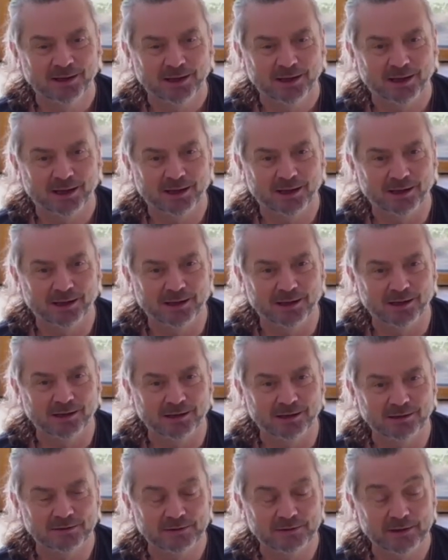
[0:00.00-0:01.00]

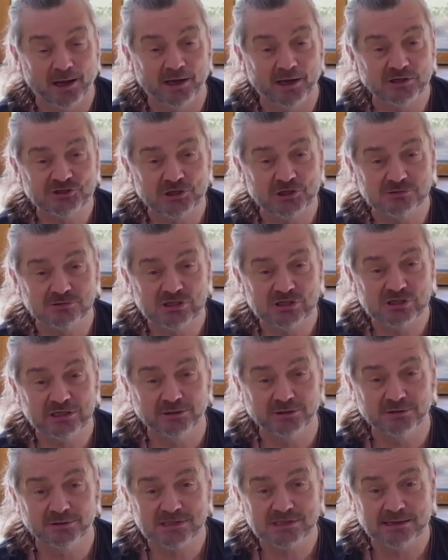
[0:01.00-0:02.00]
I shall see
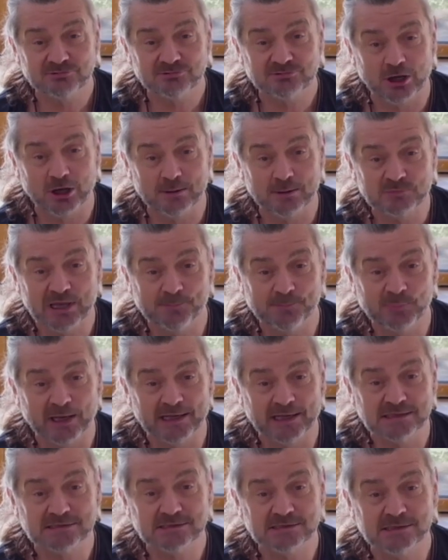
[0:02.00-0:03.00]
you same time, same
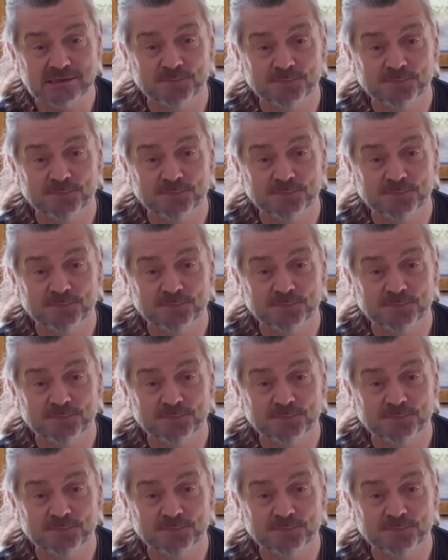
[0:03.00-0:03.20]
place